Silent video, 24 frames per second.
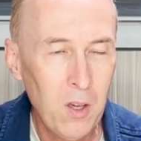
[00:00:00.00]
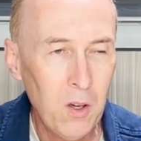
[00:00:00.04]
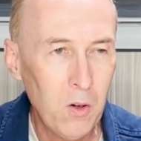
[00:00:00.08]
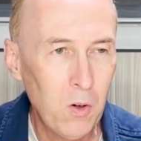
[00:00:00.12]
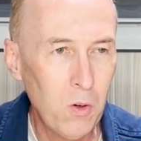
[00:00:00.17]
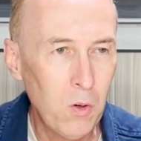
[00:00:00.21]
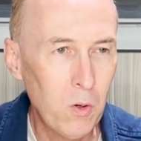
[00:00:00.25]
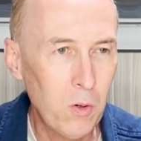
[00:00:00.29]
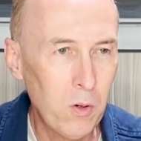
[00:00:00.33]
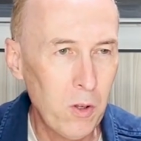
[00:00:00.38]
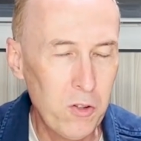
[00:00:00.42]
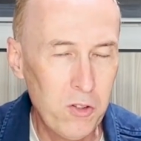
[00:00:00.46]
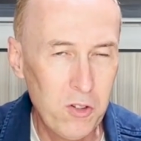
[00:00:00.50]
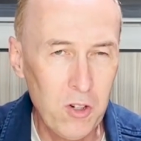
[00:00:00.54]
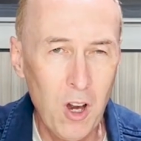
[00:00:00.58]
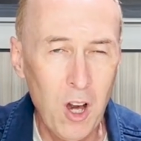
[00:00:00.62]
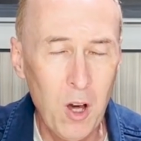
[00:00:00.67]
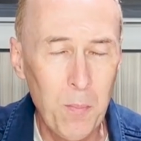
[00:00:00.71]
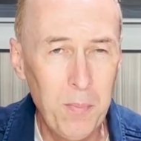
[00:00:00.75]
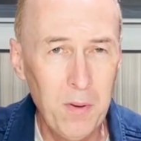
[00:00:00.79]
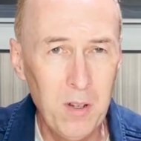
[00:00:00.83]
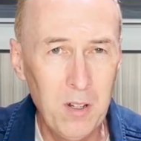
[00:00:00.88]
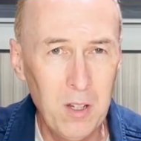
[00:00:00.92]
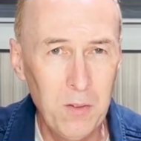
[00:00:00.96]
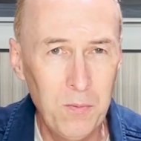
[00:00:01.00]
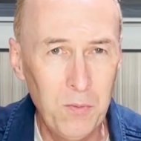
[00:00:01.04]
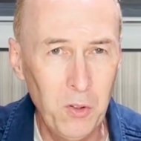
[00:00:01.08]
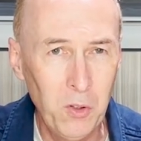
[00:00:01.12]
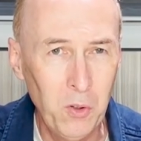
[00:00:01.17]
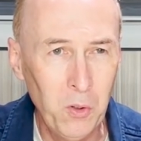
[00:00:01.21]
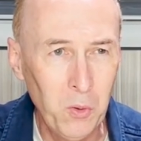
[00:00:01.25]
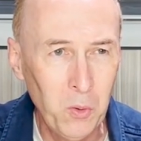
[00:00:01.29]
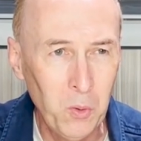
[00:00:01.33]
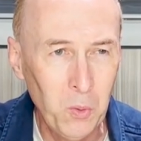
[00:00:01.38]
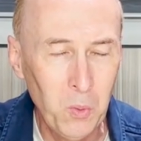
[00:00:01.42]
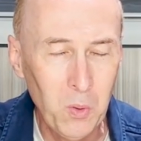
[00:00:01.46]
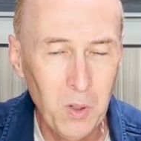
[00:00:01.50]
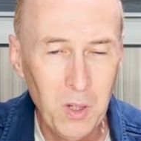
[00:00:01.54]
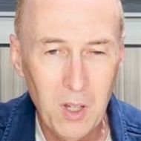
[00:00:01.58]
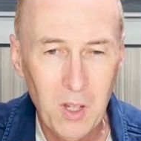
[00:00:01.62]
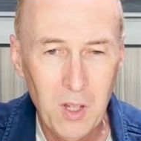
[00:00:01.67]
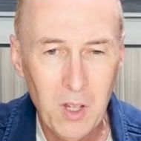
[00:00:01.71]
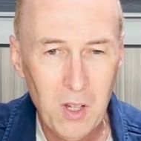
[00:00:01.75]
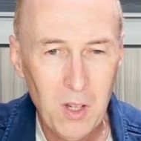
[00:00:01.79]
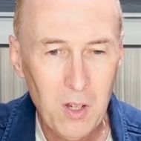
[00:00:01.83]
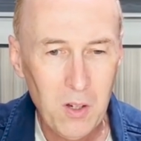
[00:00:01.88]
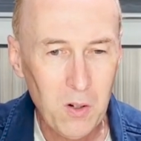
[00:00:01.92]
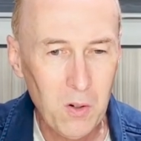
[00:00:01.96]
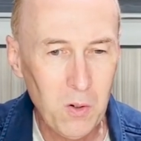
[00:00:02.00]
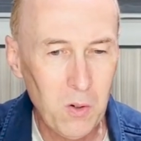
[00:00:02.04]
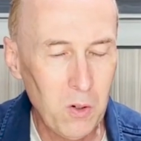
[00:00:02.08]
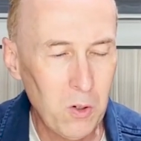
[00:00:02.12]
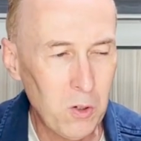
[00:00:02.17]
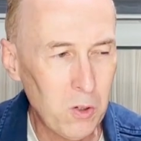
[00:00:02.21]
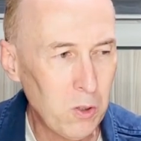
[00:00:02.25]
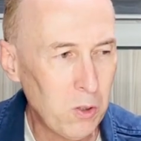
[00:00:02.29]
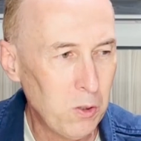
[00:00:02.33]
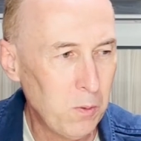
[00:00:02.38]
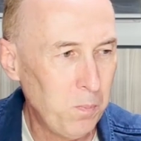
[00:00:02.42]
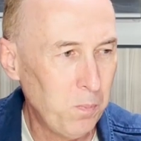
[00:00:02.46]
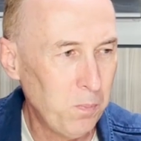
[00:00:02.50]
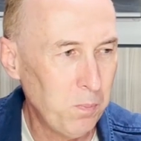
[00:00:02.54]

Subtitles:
or a job interview, or